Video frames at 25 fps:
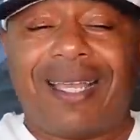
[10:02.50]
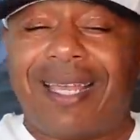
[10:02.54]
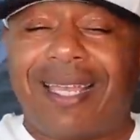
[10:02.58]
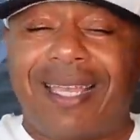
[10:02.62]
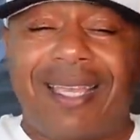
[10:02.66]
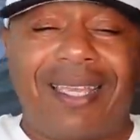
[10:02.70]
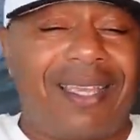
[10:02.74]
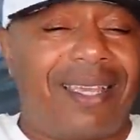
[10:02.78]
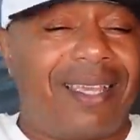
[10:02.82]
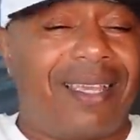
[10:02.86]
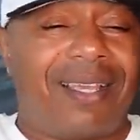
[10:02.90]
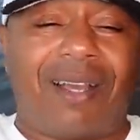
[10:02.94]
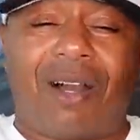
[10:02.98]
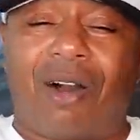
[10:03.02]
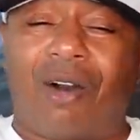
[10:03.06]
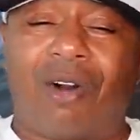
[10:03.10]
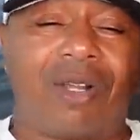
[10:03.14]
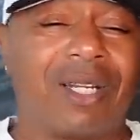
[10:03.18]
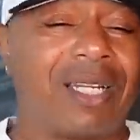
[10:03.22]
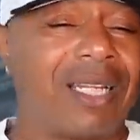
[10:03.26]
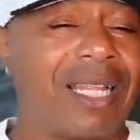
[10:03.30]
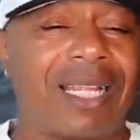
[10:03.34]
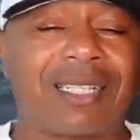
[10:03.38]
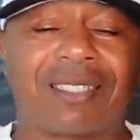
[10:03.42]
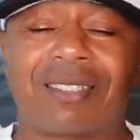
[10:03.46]
And
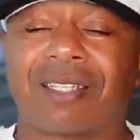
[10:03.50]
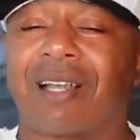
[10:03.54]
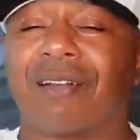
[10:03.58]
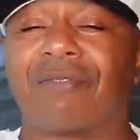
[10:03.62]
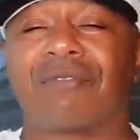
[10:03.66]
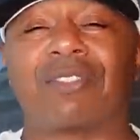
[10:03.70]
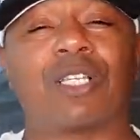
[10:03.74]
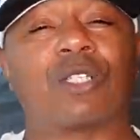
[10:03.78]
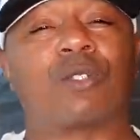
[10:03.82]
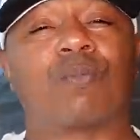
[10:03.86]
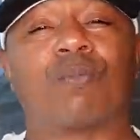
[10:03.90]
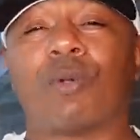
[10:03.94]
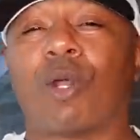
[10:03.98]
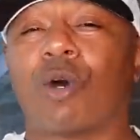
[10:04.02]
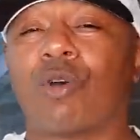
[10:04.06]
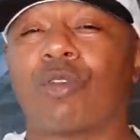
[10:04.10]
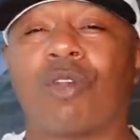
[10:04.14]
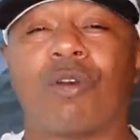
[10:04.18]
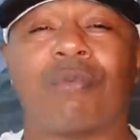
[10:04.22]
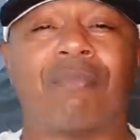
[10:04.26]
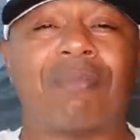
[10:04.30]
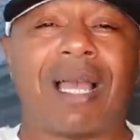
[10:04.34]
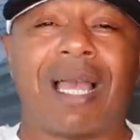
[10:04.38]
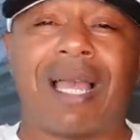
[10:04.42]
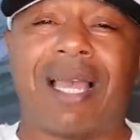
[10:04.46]
all of that stuff just blow
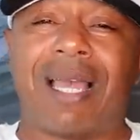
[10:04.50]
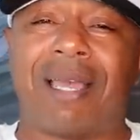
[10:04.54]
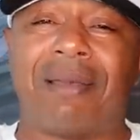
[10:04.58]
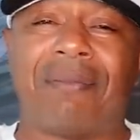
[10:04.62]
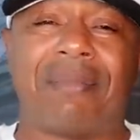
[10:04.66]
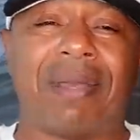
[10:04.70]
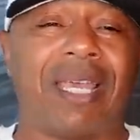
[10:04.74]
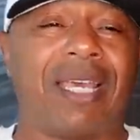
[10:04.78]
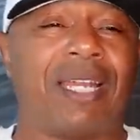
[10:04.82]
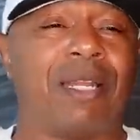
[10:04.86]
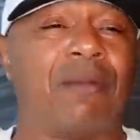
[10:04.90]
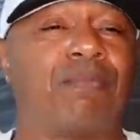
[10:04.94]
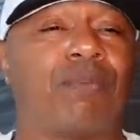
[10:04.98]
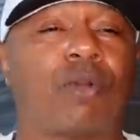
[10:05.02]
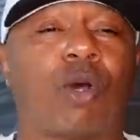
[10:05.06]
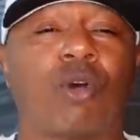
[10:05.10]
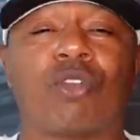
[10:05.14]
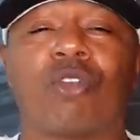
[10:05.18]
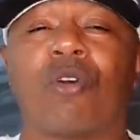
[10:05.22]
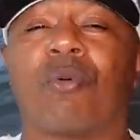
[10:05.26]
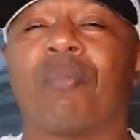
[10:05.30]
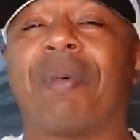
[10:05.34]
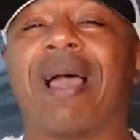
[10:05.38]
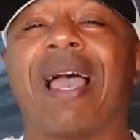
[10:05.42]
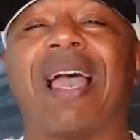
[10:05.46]
your mind, man. It blow
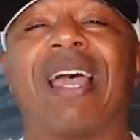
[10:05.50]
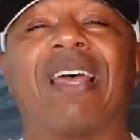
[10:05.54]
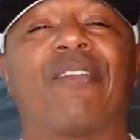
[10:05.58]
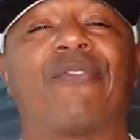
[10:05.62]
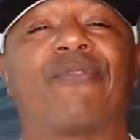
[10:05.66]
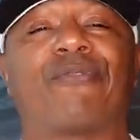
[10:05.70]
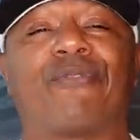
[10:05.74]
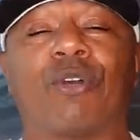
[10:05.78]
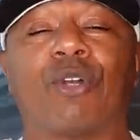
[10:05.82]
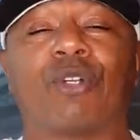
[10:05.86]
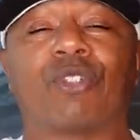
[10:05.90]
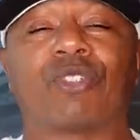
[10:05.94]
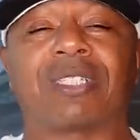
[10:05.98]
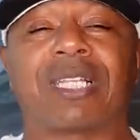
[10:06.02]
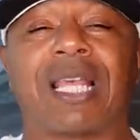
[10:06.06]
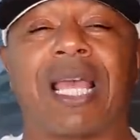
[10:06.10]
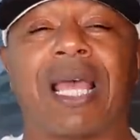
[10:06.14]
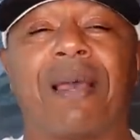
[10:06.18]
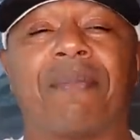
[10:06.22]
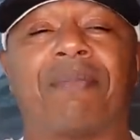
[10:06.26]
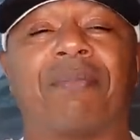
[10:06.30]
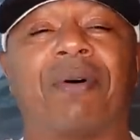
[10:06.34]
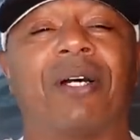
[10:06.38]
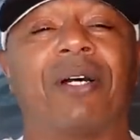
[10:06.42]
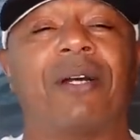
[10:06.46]
your mind the first
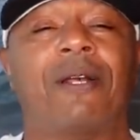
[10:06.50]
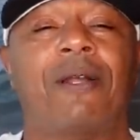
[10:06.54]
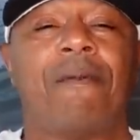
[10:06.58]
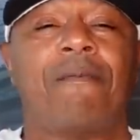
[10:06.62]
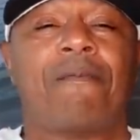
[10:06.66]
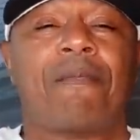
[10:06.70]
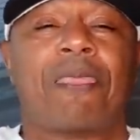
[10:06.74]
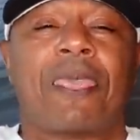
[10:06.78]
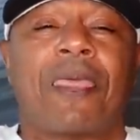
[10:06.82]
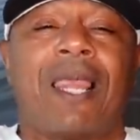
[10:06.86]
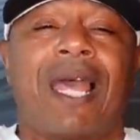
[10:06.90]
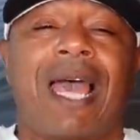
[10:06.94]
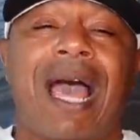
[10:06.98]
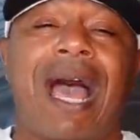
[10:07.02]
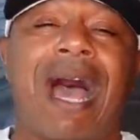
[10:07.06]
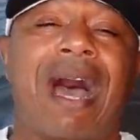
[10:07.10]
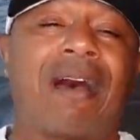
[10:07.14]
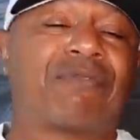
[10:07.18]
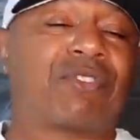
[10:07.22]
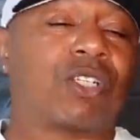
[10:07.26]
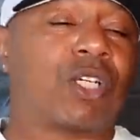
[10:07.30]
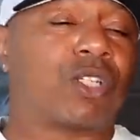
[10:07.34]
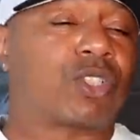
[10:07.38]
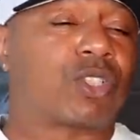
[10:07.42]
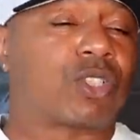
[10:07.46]
time, but
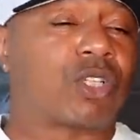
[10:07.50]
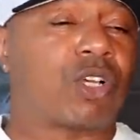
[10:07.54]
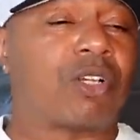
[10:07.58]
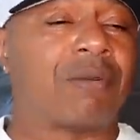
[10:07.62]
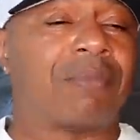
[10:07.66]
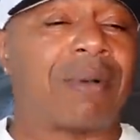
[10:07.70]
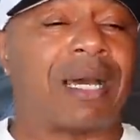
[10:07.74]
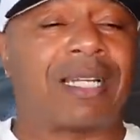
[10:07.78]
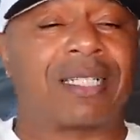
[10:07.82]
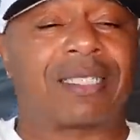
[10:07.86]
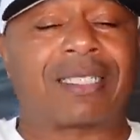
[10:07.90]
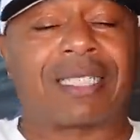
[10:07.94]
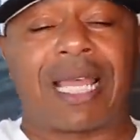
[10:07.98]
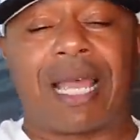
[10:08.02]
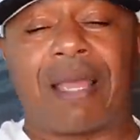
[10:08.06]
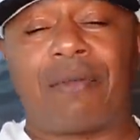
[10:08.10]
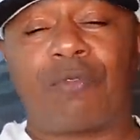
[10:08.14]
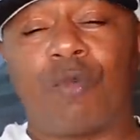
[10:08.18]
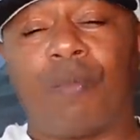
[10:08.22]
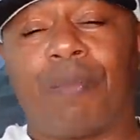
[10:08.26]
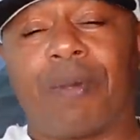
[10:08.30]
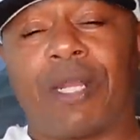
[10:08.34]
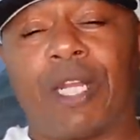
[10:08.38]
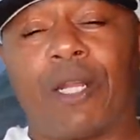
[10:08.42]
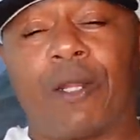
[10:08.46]
after a certain amount of time
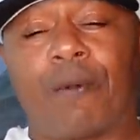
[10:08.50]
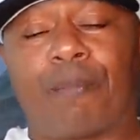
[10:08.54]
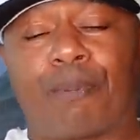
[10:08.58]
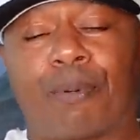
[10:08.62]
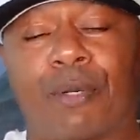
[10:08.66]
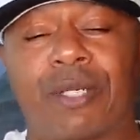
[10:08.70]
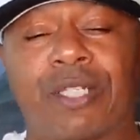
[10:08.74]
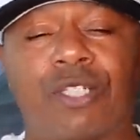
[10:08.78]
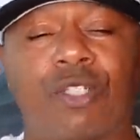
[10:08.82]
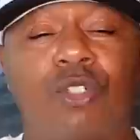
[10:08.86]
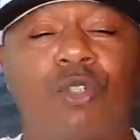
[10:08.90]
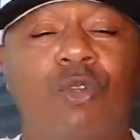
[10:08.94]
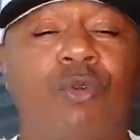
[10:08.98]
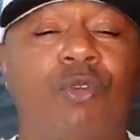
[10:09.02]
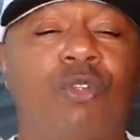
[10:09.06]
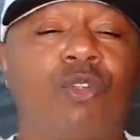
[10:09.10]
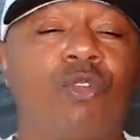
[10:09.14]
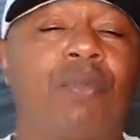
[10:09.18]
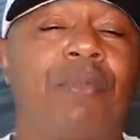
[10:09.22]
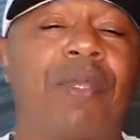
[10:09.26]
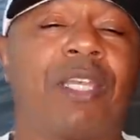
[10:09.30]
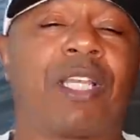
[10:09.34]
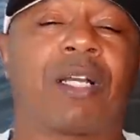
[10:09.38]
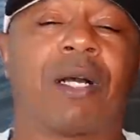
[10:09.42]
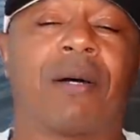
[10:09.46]
you've been in prison, you
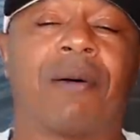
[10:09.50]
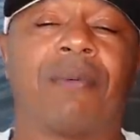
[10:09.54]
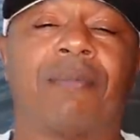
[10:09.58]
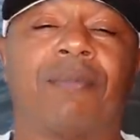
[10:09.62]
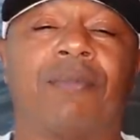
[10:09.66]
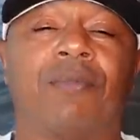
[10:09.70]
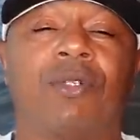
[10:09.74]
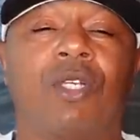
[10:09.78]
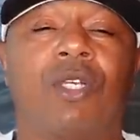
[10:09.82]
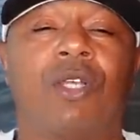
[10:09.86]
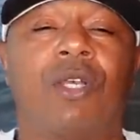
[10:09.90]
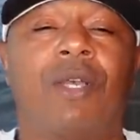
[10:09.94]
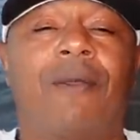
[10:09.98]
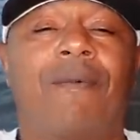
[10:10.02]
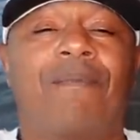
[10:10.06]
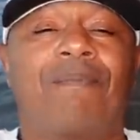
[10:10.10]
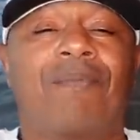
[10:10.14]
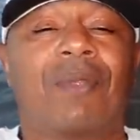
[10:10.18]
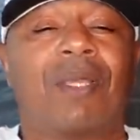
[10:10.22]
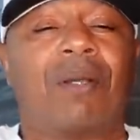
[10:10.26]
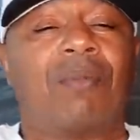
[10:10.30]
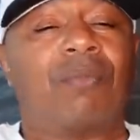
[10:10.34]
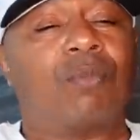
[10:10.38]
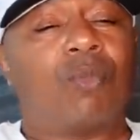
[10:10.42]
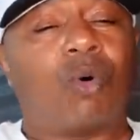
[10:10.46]
you become
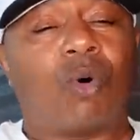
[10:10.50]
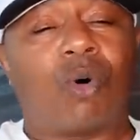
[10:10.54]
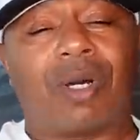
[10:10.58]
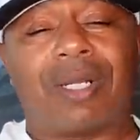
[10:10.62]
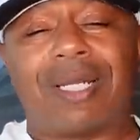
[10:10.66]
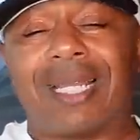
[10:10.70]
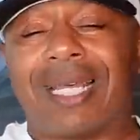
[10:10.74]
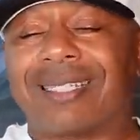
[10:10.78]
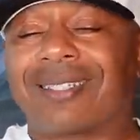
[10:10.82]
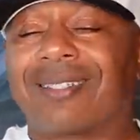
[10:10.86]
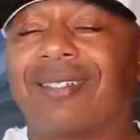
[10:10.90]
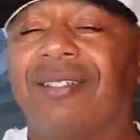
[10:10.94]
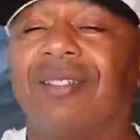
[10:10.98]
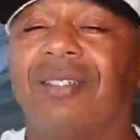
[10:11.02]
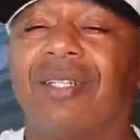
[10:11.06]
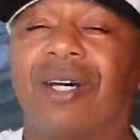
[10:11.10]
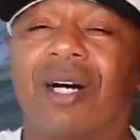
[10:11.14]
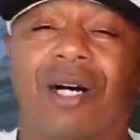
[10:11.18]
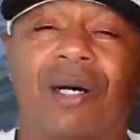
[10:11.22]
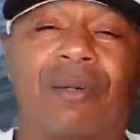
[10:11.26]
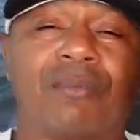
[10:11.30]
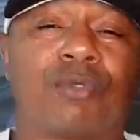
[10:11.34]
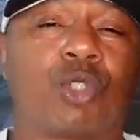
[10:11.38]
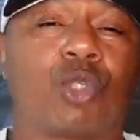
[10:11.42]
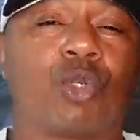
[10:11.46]
more or less
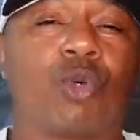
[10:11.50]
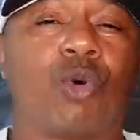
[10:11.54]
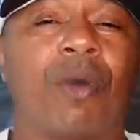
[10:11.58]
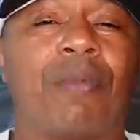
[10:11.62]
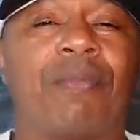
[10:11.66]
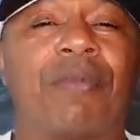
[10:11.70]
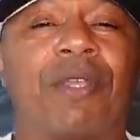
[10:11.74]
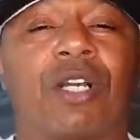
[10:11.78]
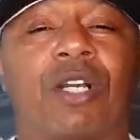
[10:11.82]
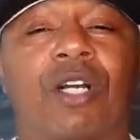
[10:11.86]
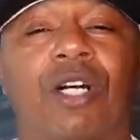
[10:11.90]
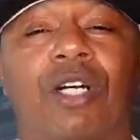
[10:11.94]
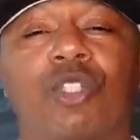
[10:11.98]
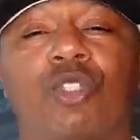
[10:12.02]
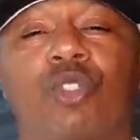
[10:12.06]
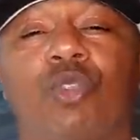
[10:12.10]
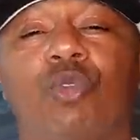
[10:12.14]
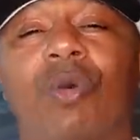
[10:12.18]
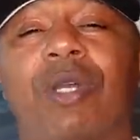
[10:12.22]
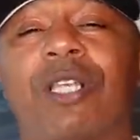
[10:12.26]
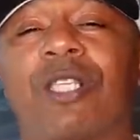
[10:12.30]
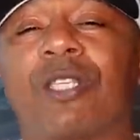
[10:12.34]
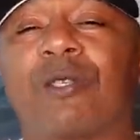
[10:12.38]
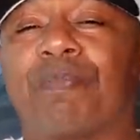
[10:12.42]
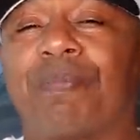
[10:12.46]
numb to it because
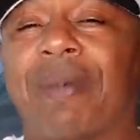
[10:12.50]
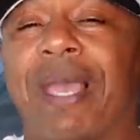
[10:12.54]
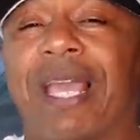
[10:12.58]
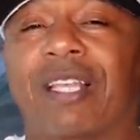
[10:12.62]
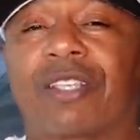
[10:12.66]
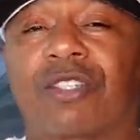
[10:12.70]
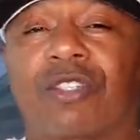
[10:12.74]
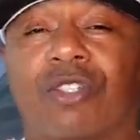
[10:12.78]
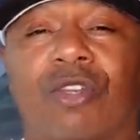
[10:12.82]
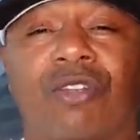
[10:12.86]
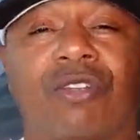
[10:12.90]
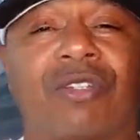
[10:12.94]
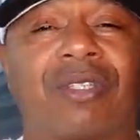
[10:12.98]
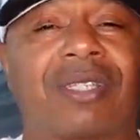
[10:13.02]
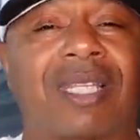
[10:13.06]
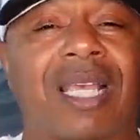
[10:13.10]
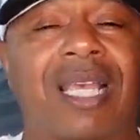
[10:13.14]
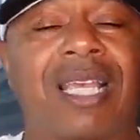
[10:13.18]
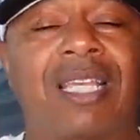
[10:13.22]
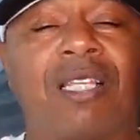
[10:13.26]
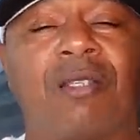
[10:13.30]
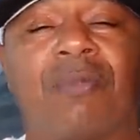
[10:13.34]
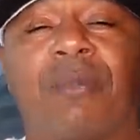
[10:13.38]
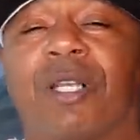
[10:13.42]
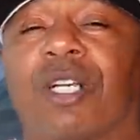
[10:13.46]
you expect certain
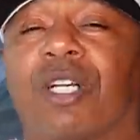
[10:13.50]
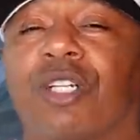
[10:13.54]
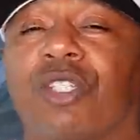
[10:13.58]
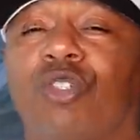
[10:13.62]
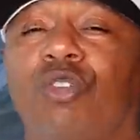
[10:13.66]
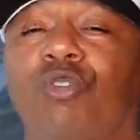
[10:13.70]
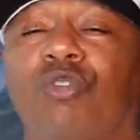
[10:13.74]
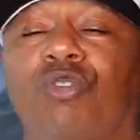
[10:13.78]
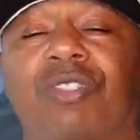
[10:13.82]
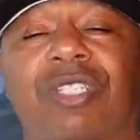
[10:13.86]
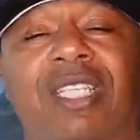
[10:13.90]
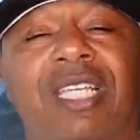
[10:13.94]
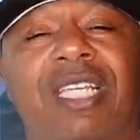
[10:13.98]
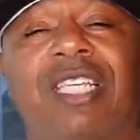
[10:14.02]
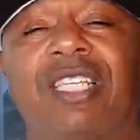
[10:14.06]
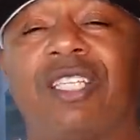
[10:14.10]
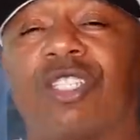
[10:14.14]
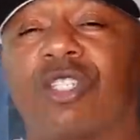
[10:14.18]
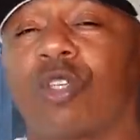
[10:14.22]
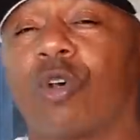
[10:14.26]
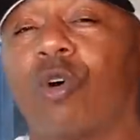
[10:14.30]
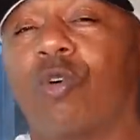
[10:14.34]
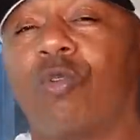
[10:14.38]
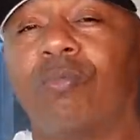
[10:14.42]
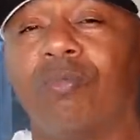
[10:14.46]
things because you've seen
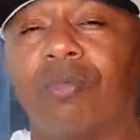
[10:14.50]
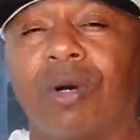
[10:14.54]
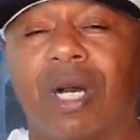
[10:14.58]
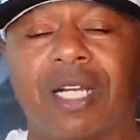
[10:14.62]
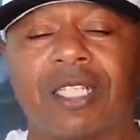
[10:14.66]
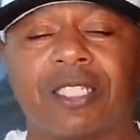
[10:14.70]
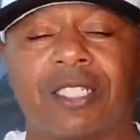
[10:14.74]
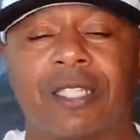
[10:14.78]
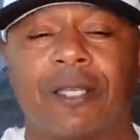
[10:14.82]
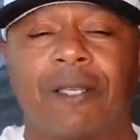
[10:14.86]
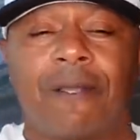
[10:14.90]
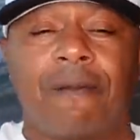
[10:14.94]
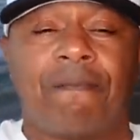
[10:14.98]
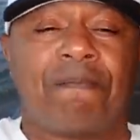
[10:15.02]
so much.